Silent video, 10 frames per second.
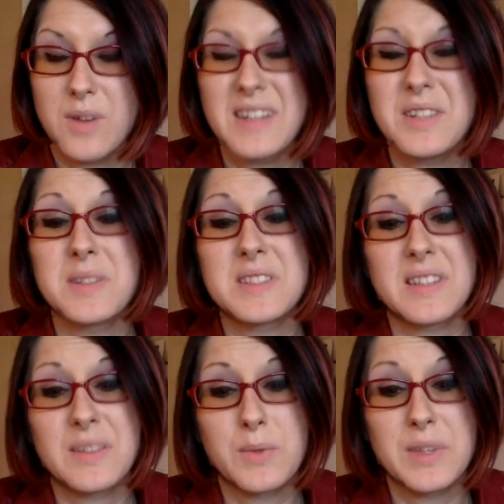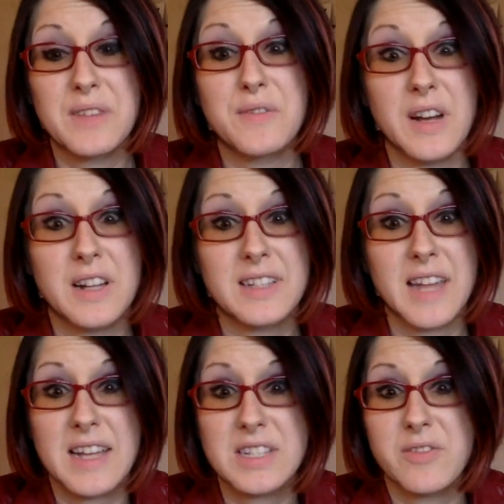I know it's really fun, and I
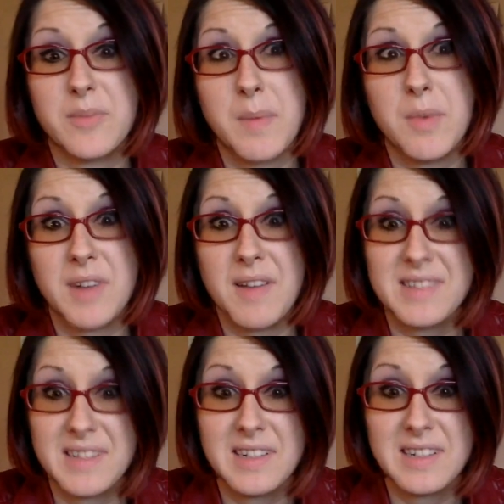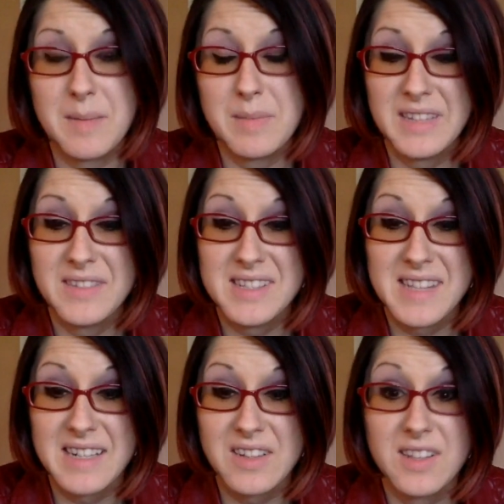actually remember when I was little and I believed in
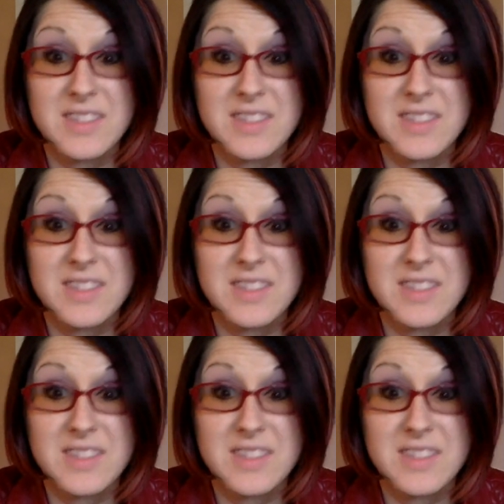Santa Claus,